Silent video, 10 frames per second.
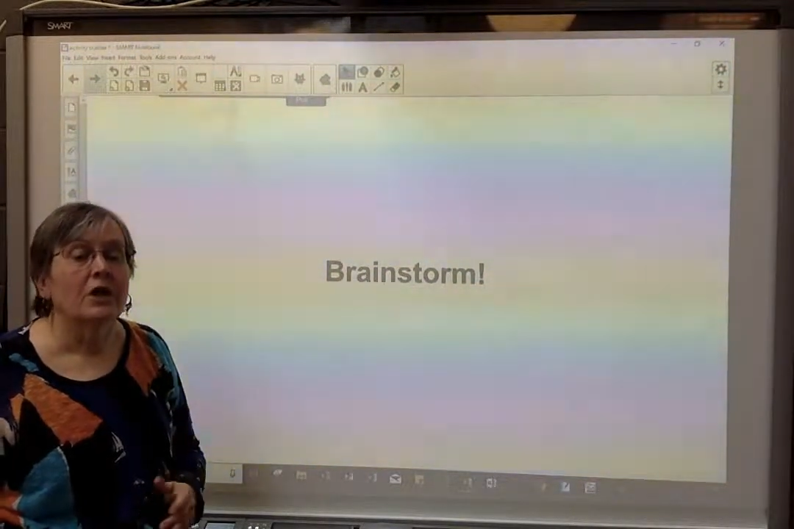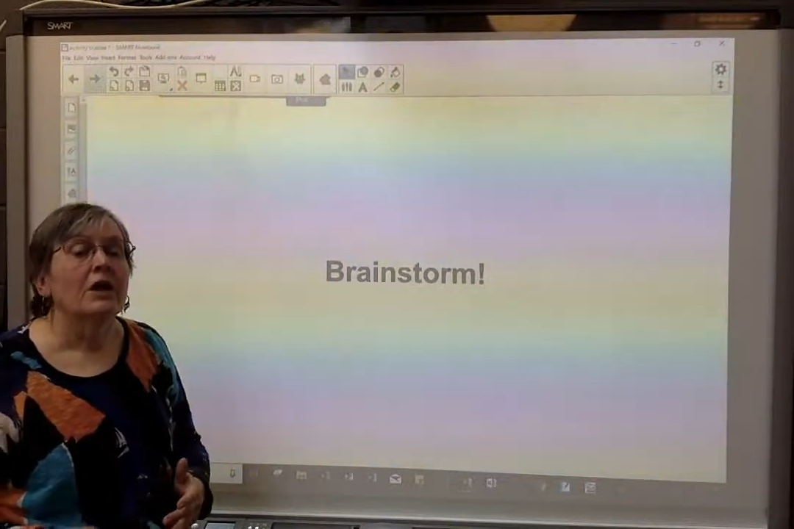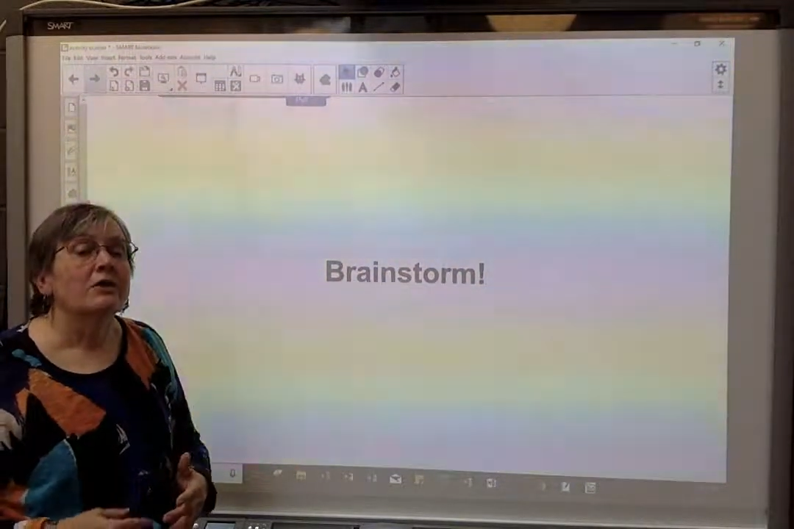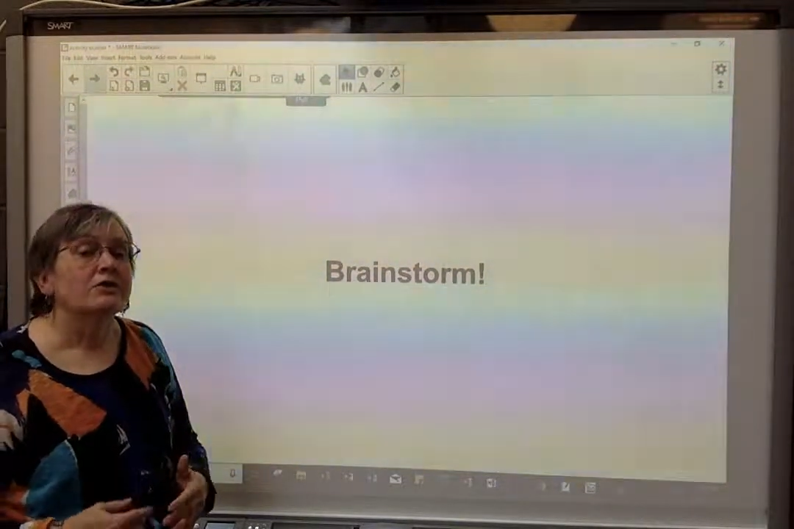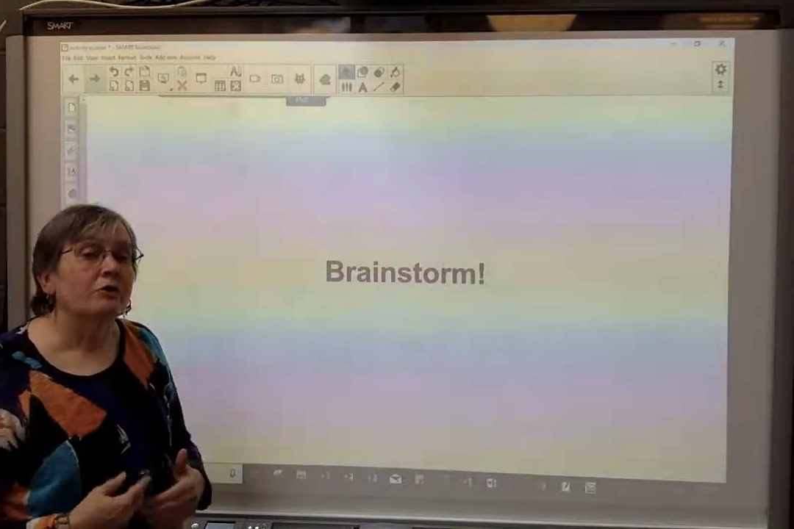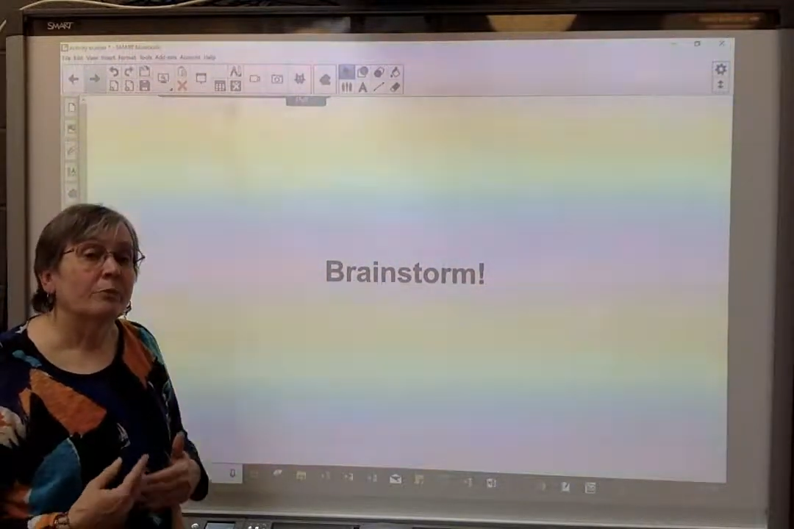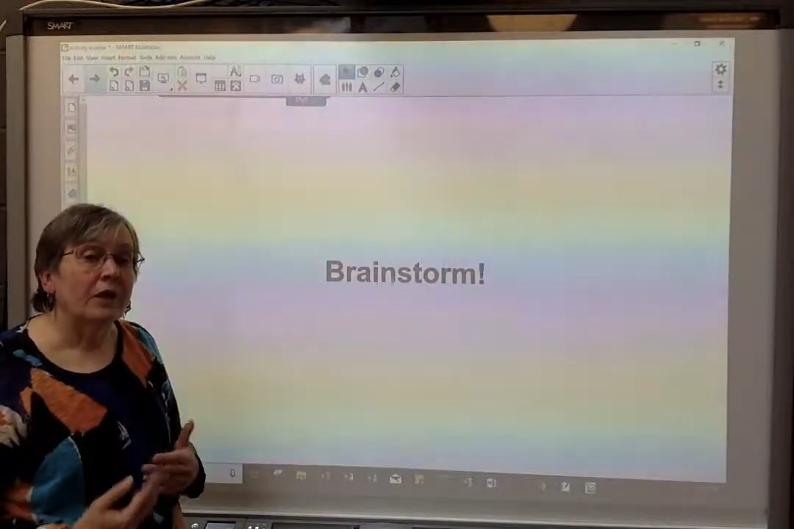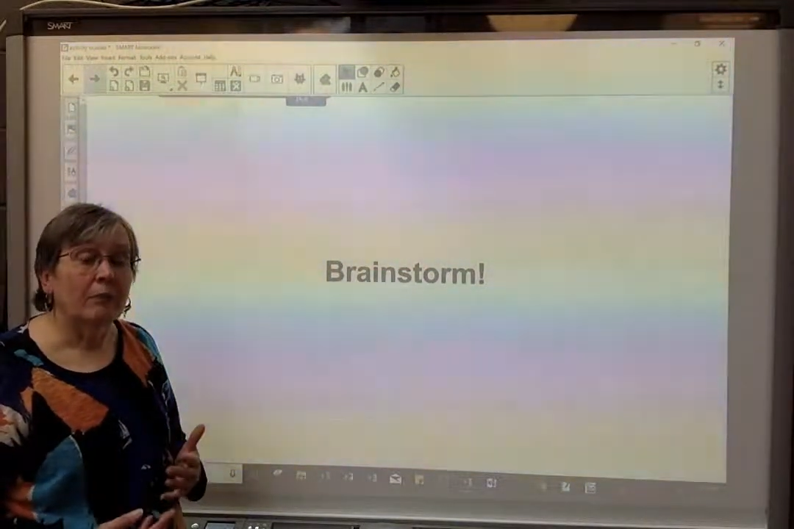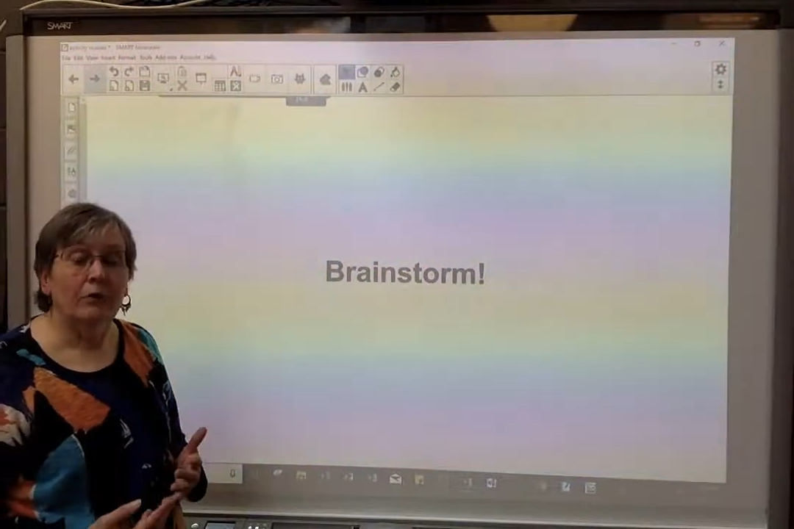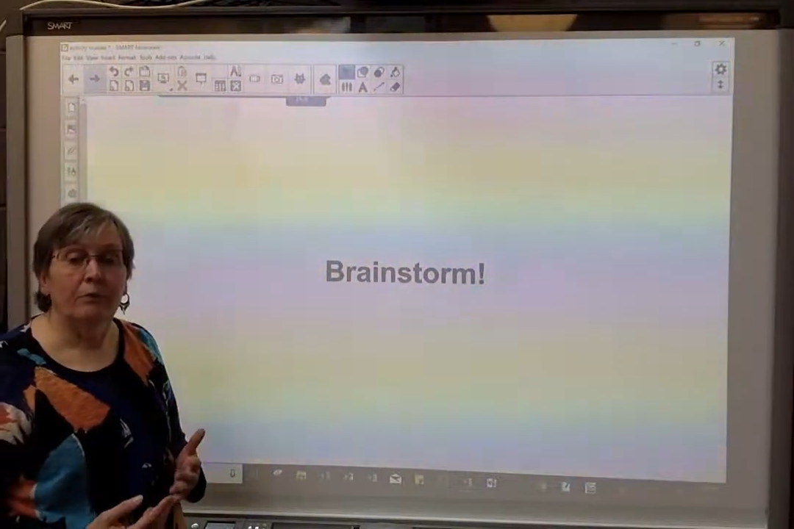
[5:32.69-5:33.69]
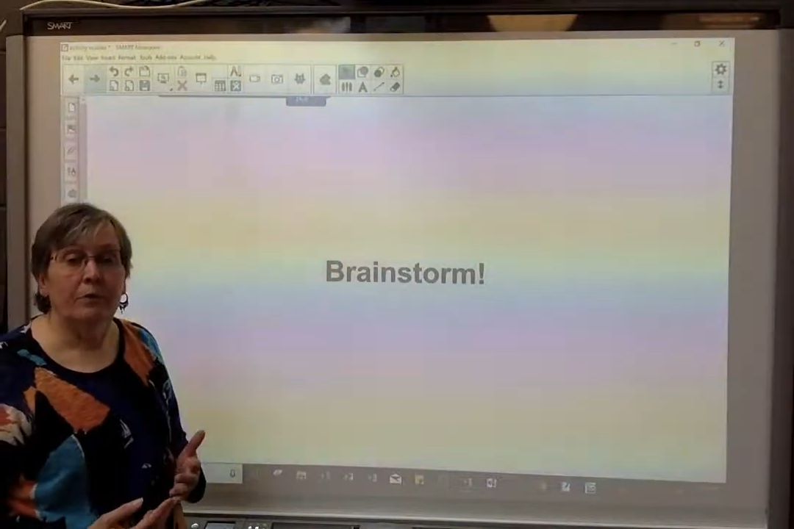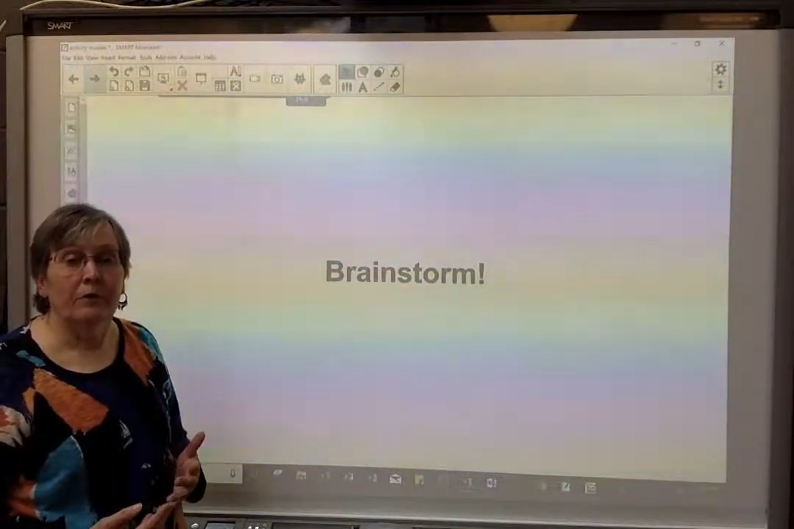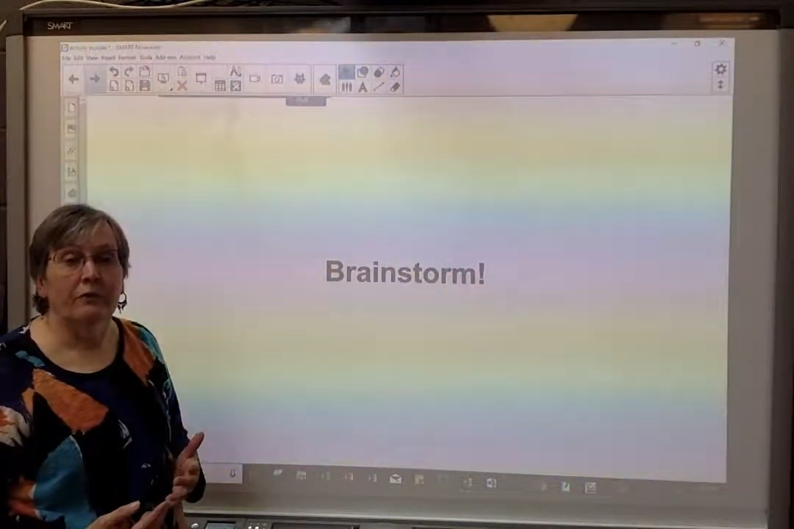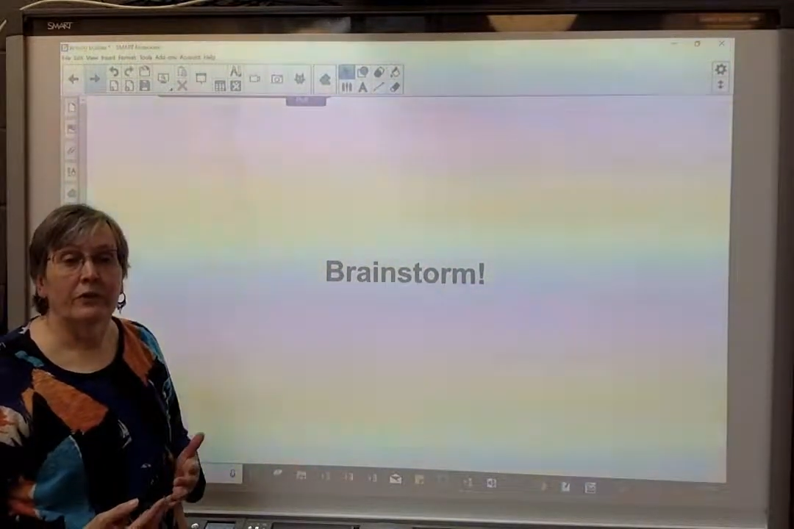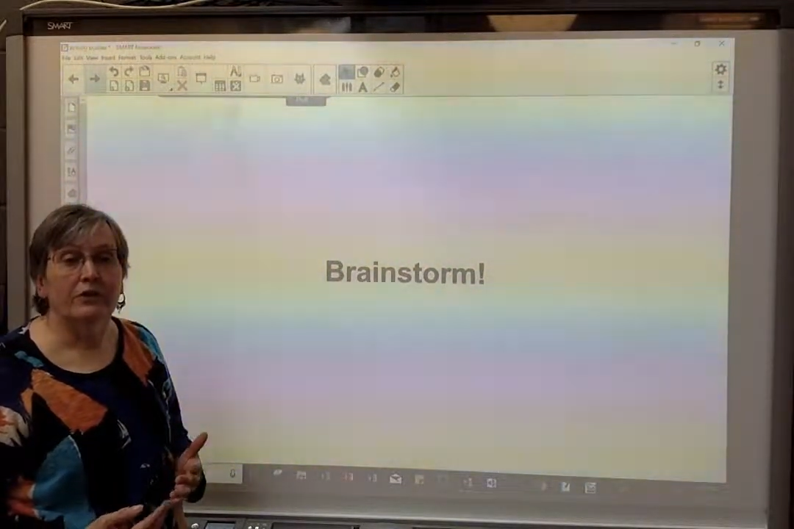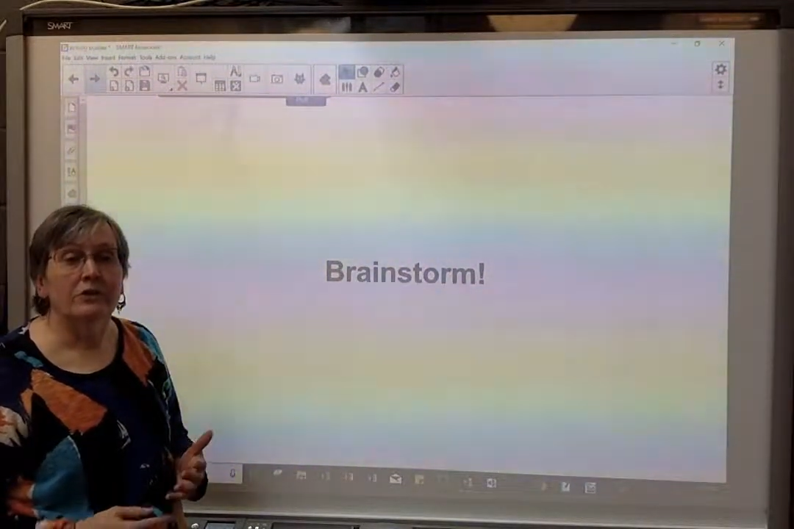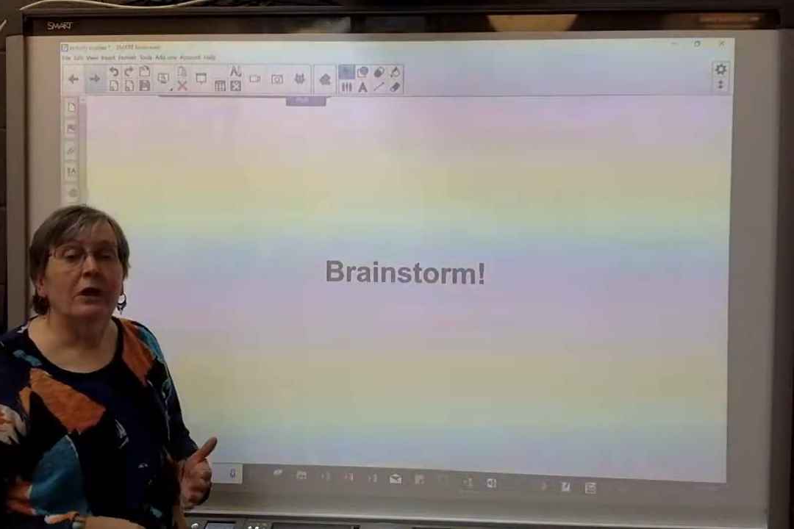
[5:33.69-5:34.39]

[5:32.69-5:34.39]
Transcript: So to be able to build this,